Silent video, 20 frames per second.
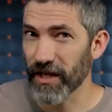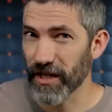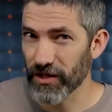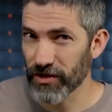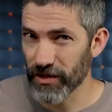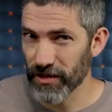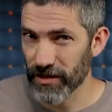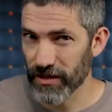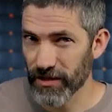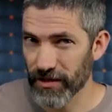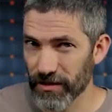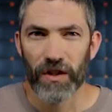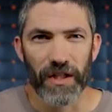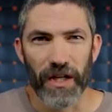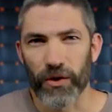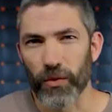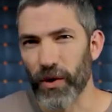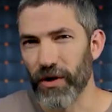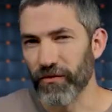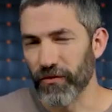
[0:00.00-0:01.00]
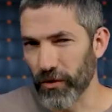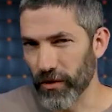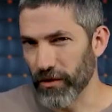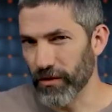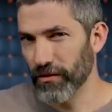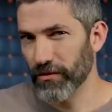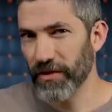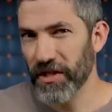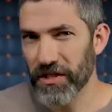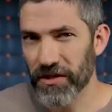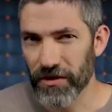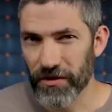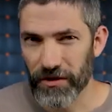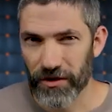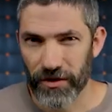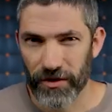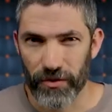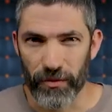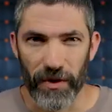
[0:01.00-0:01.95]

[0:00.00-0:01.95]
agents, like one for research,